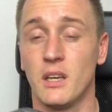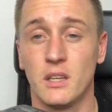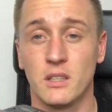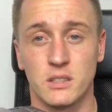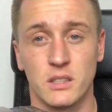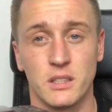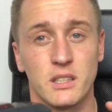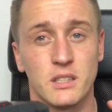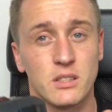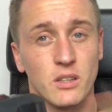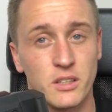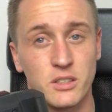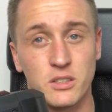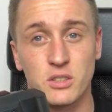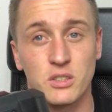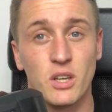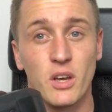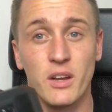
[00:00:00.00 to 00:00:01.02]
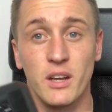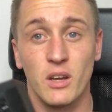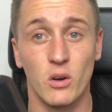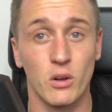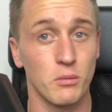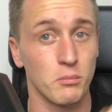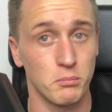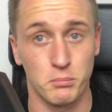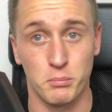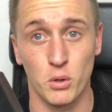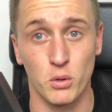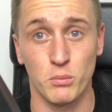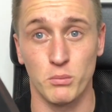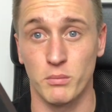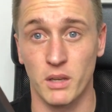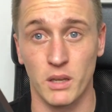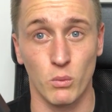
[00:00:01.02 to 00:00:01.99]
So this, I can just turn it on,
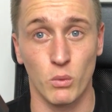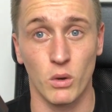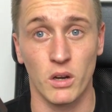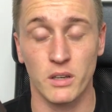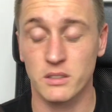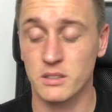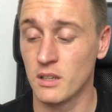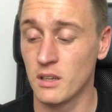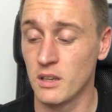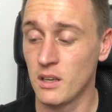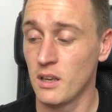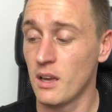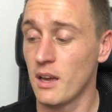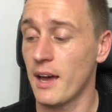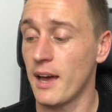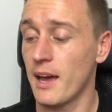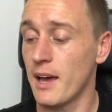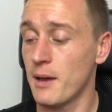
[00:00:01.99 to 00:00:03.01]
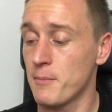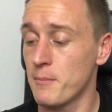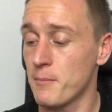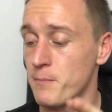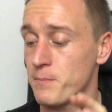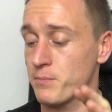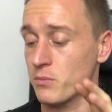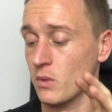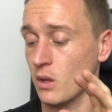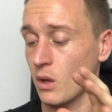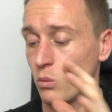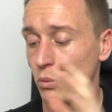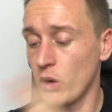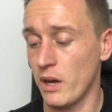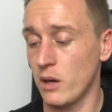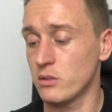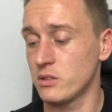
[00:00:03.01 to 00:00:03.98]
boom, it works.
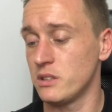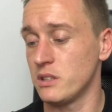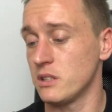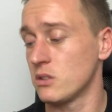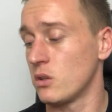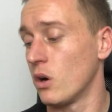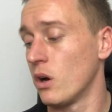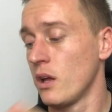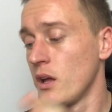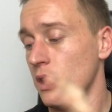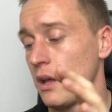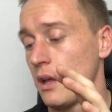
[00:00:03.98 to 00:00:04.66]
What else has this got?